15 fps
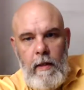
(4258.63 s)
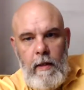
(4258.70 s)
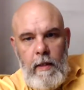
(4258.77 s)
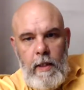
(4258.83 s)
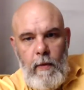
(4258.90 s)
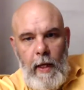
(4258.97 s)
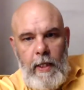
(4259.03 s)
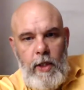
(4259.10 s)

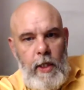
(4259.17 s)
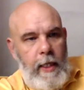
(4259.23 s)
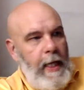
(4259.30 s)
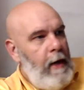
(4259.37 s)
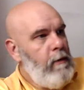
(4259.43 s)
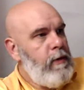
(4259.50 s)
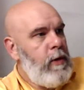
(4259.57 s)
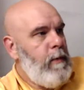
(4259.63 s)
So actually,
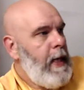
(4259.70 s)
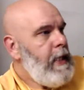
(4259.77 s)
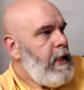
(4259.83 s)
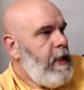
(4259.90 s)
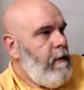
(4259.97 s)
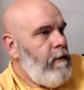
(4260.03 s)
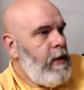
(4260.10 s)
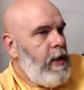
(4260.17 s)
they'll spend
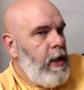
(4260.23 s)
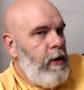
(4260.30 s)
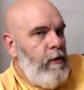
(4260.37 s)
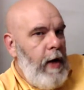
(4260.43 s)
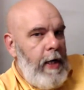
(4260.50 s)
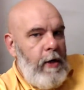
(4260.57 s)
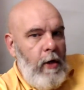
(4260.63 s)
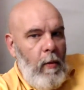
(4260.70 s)
17
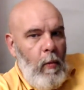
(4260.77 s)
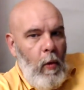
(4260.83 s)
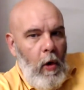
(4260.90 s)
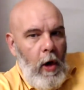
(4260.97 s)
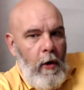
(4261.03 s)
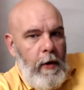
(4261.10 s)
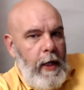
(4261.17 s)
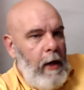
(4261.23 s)
grand on
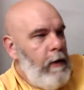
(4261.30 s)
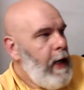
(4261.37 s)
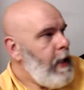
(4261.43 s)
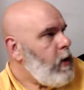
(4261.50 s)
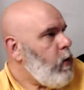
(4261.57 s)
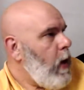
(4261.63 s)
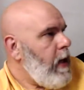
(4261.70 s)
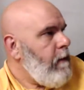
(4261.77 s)
wire, and they'll
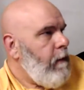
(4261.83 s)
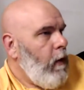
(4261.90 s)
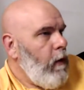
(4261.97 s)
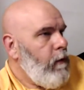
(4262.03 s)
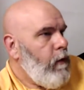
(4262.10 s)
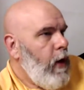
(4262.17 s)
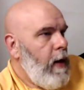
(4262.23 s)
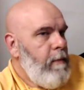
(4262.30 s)
get
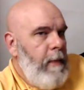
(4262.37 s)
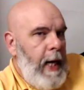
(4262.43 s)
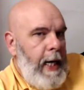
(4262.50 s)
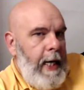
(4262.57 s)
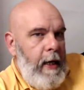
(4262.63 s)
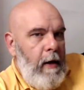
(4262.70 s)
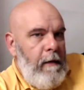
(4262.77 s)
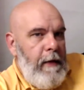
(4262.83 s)
25 grand
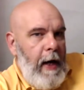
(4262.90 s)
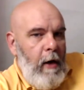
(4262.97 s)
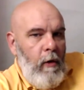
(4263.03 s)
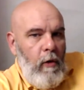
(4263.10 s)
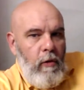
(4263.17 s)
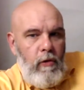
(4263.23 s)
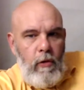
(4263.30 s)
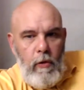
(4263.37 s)
back in off that
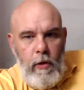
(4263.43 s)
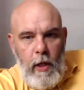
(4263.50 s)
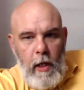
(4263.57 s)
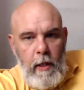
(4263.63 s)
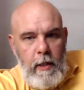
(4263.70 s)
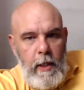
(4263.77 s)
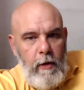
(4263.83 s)
order, or 30